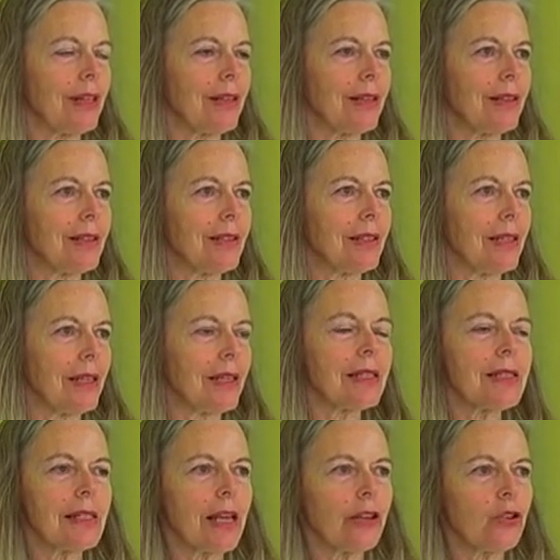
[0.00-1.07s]
that is the
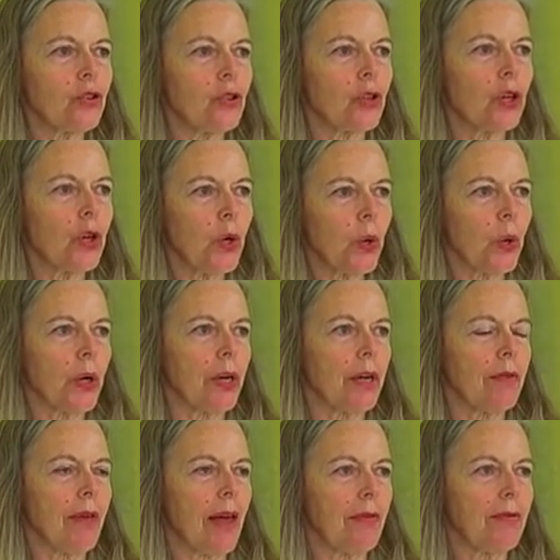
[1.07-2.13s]
essential core
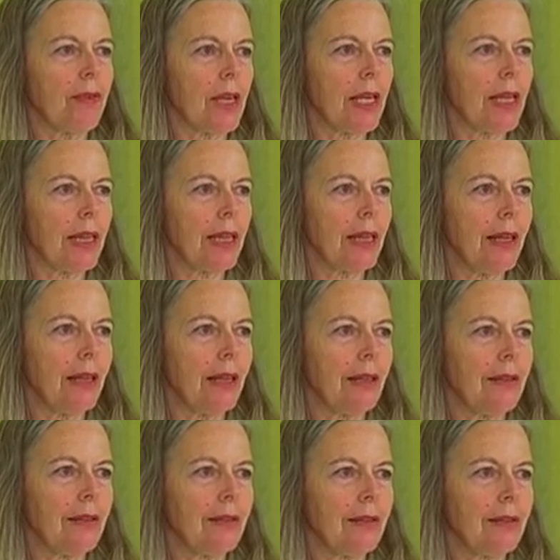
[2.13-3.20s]
of everything.